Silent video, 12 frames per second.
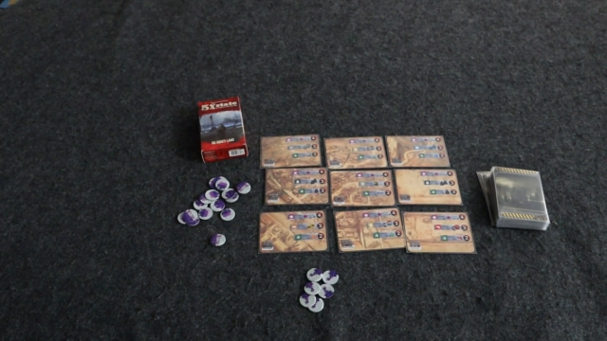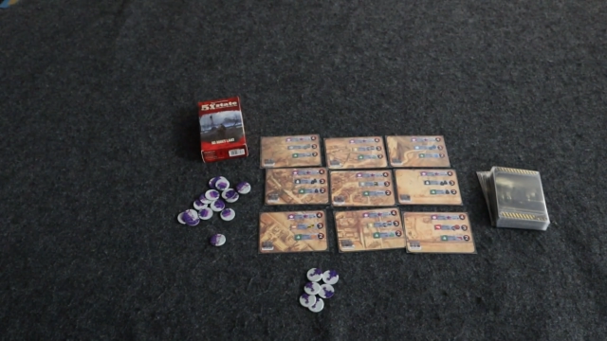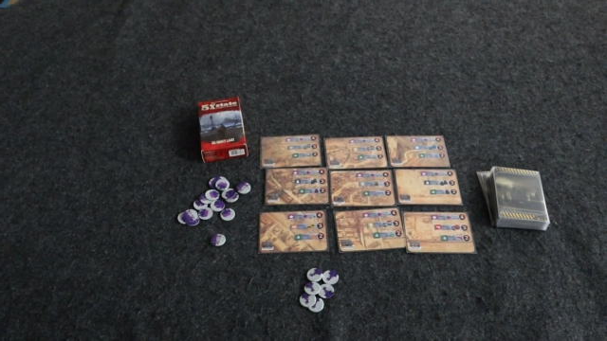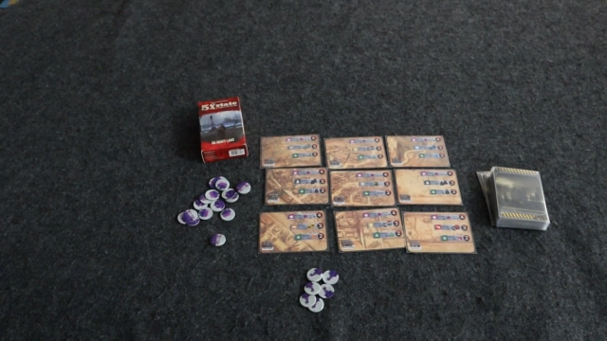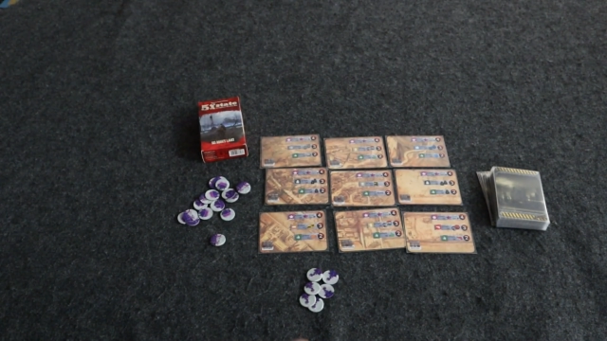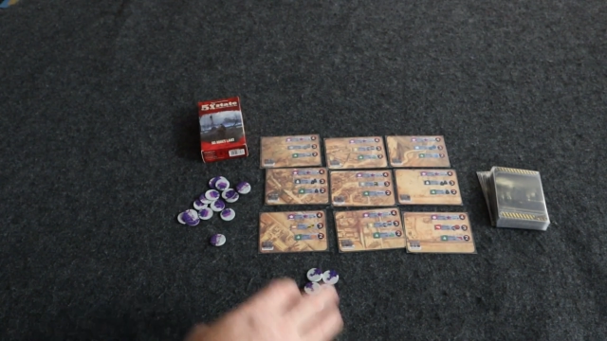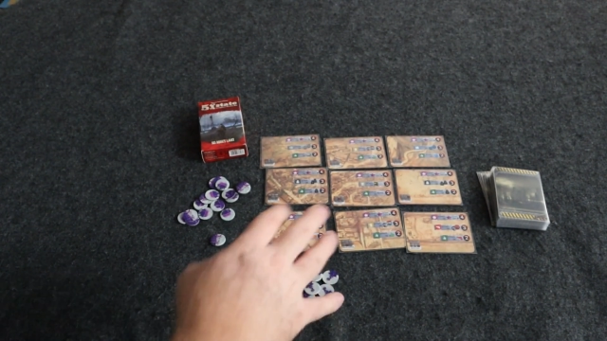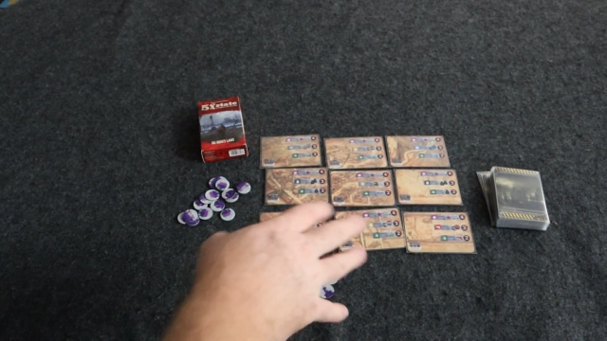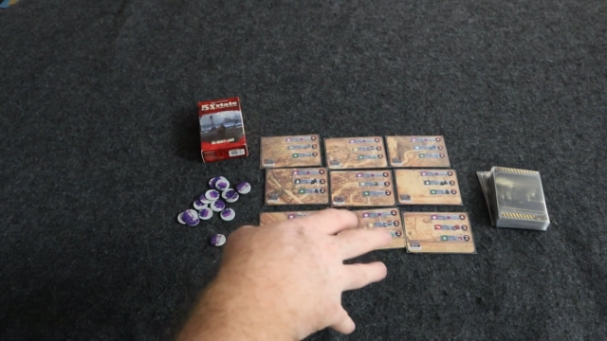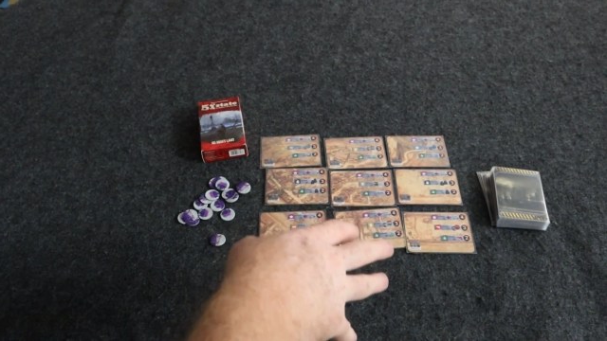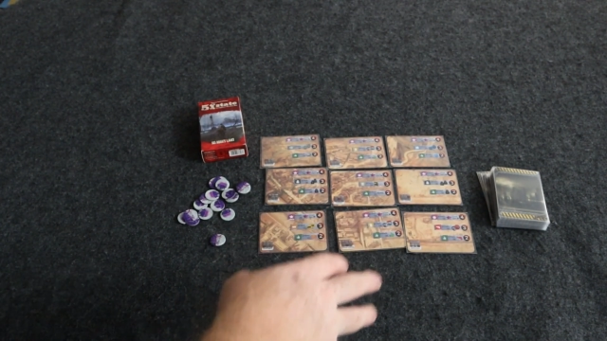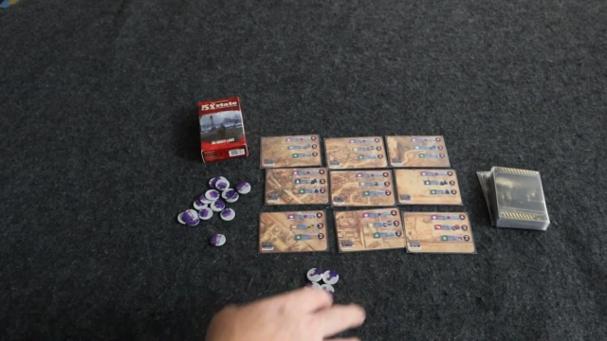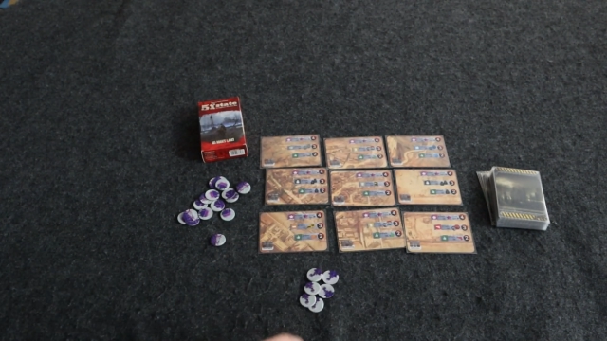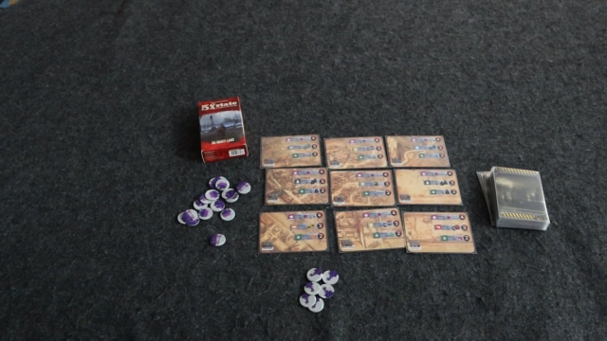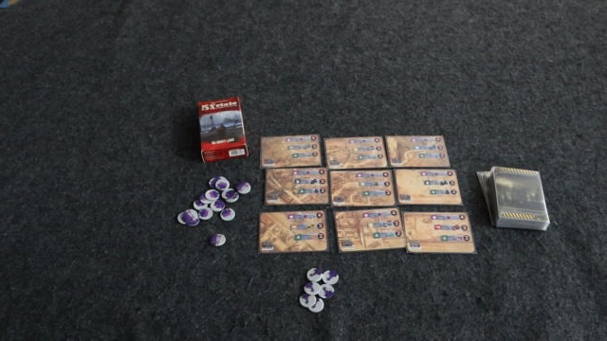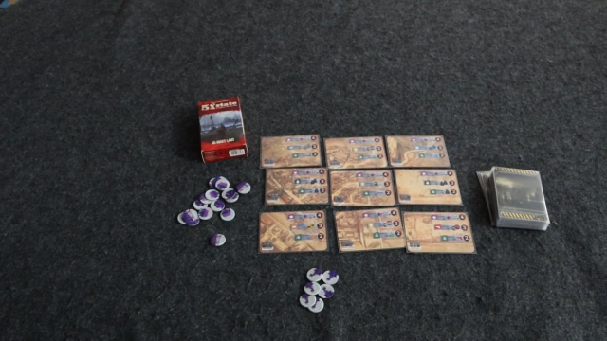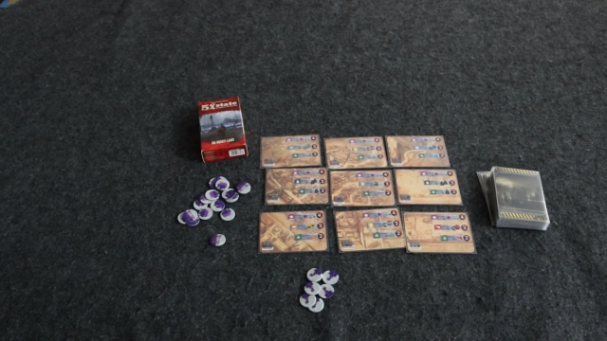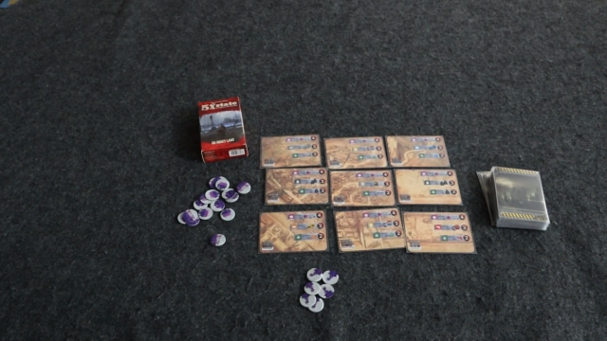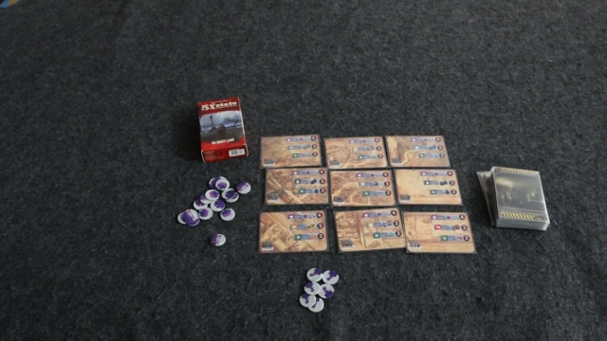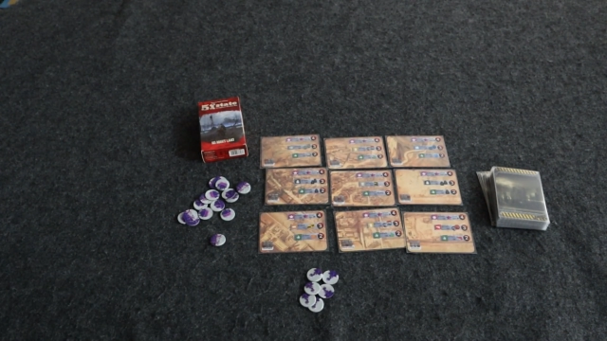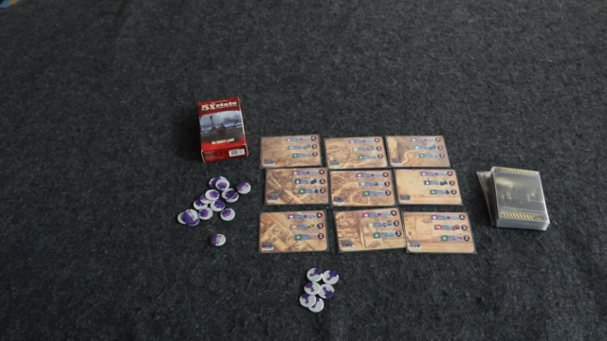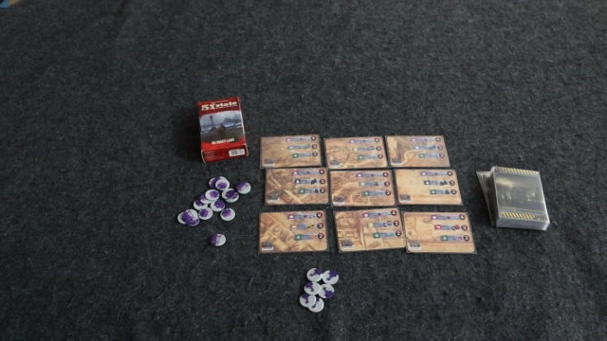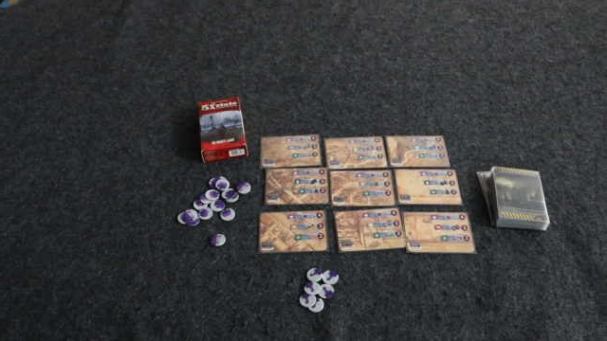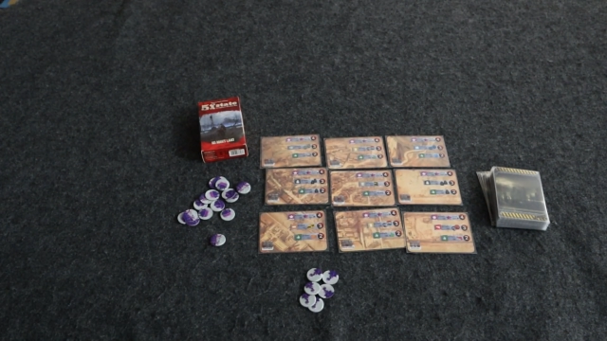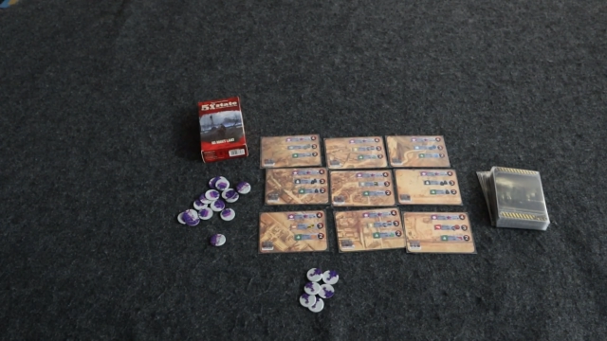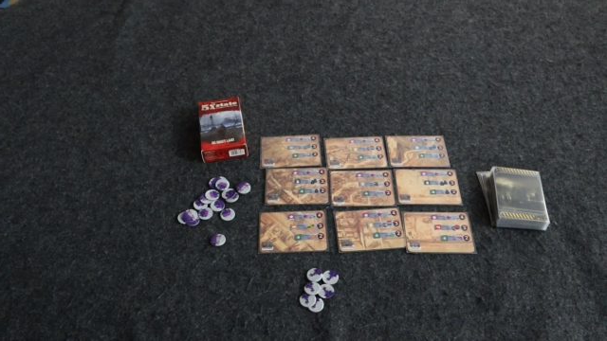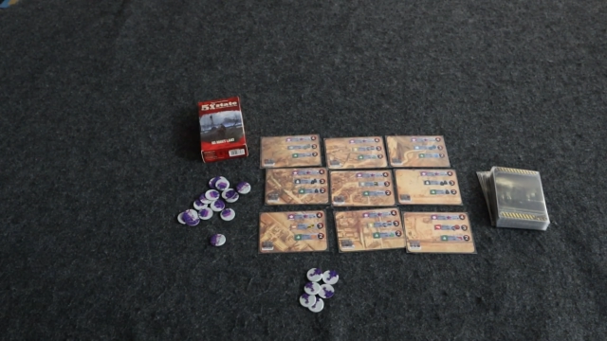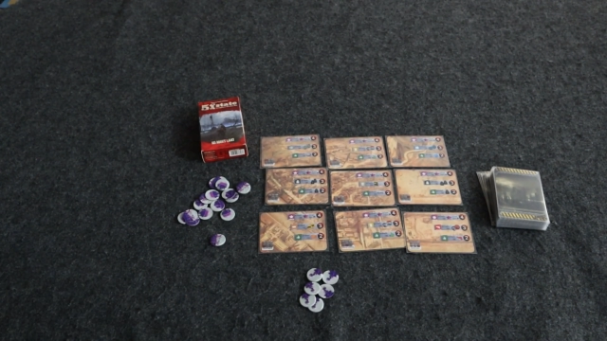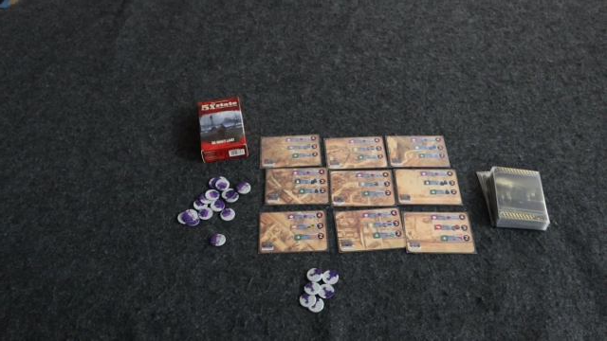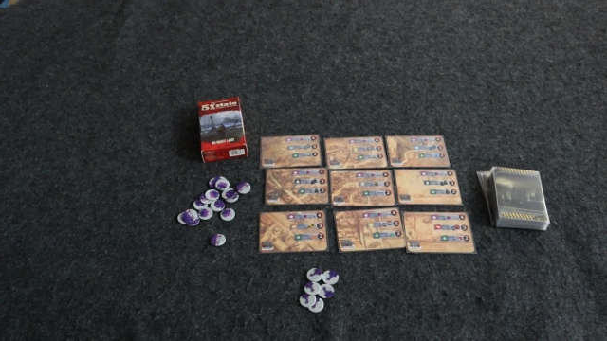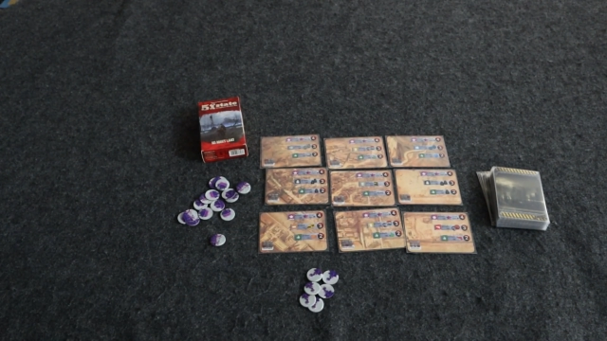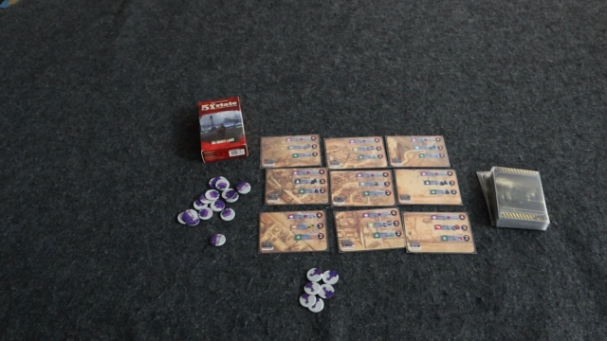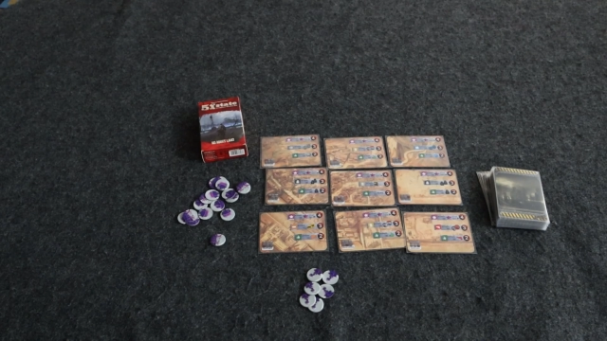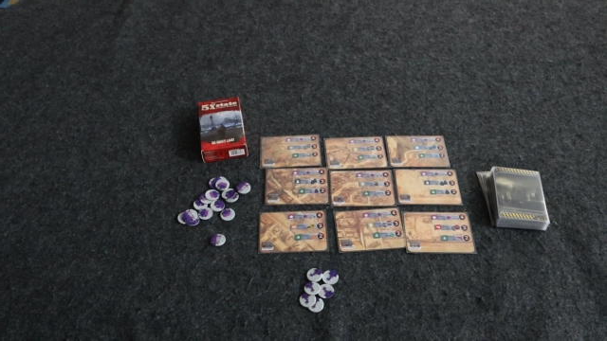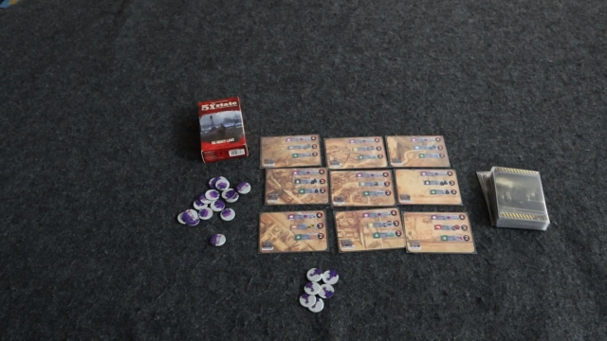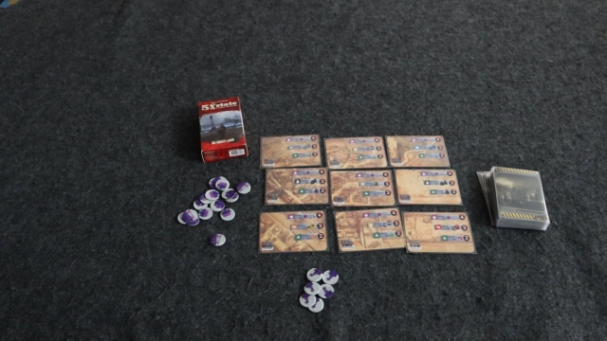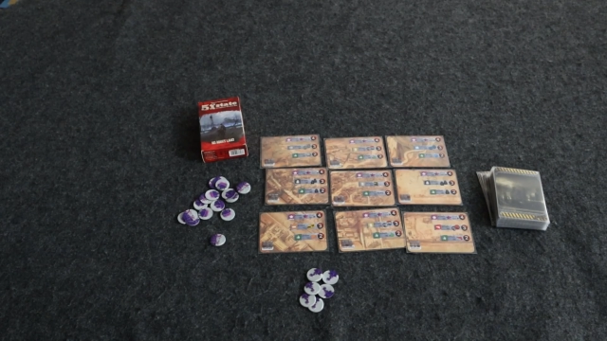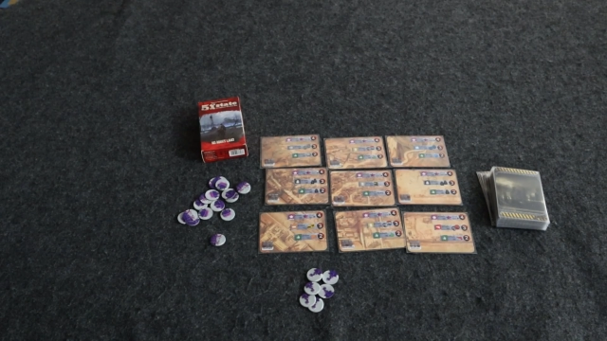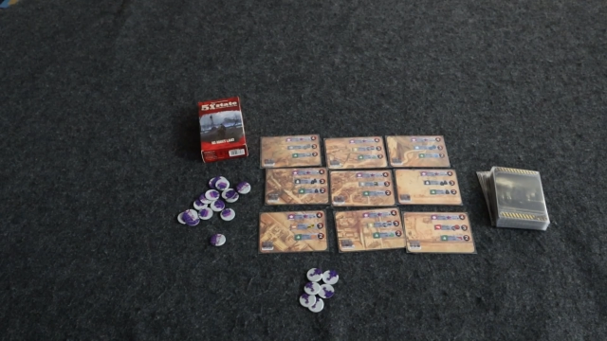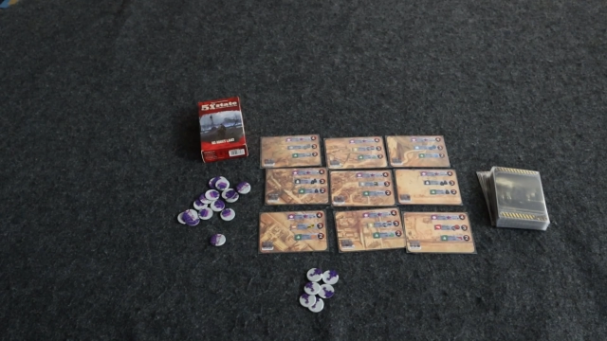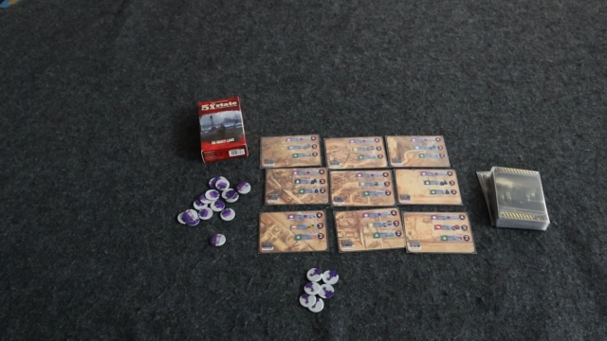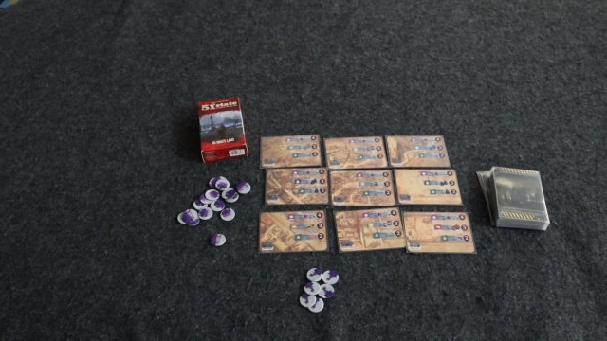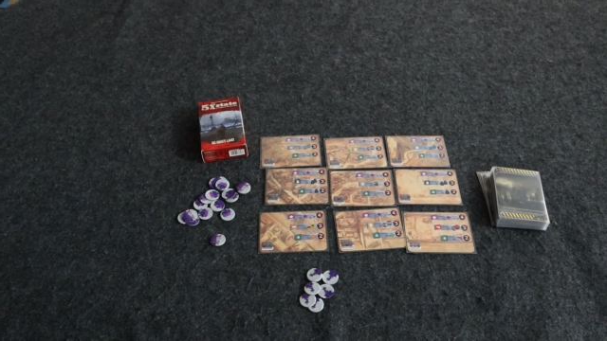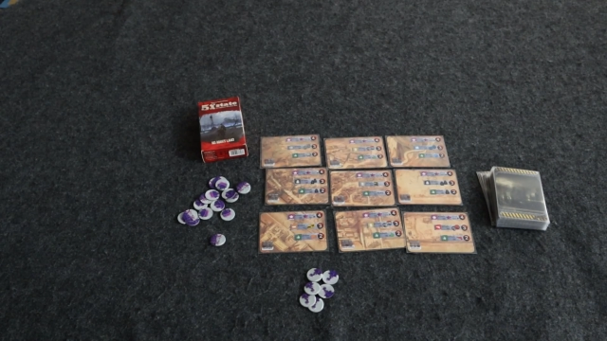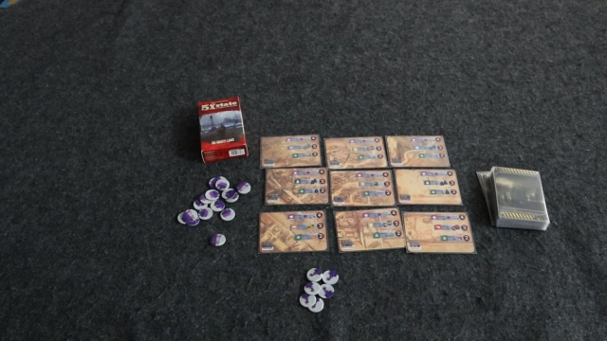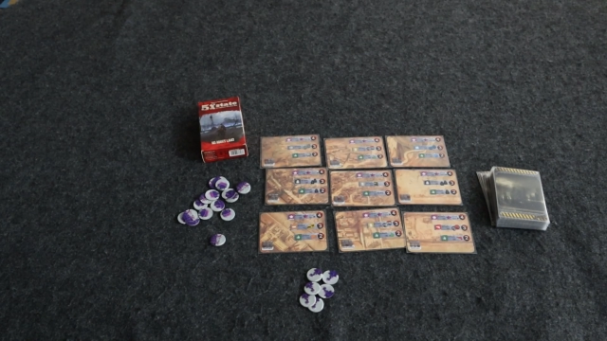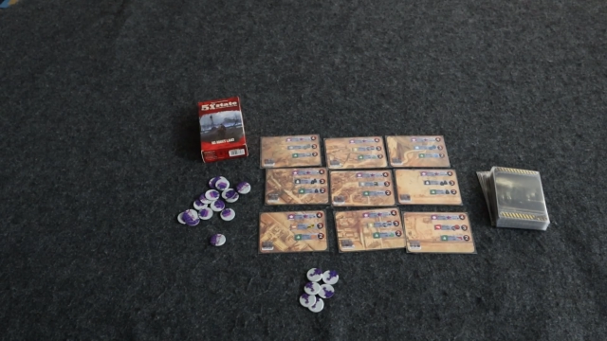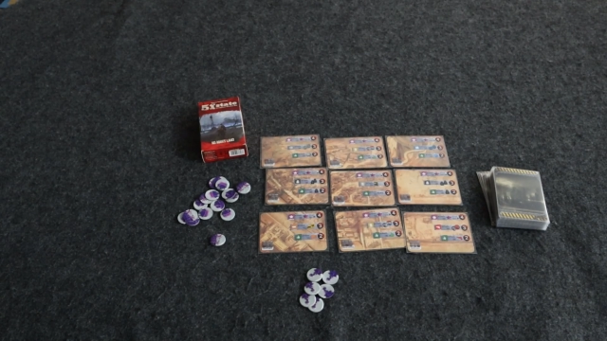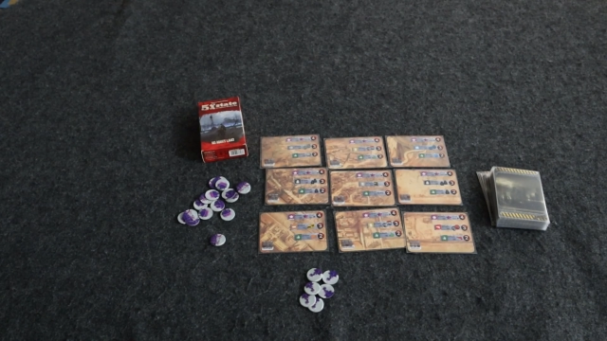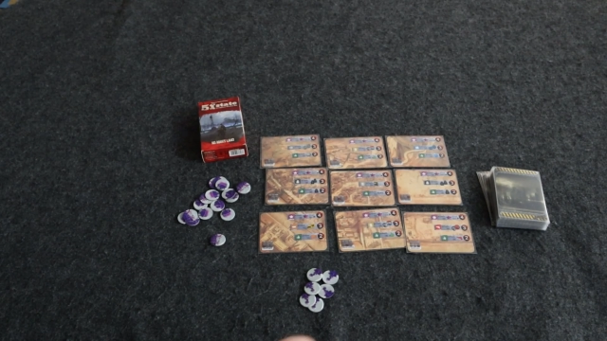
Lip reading: (no speaker visible)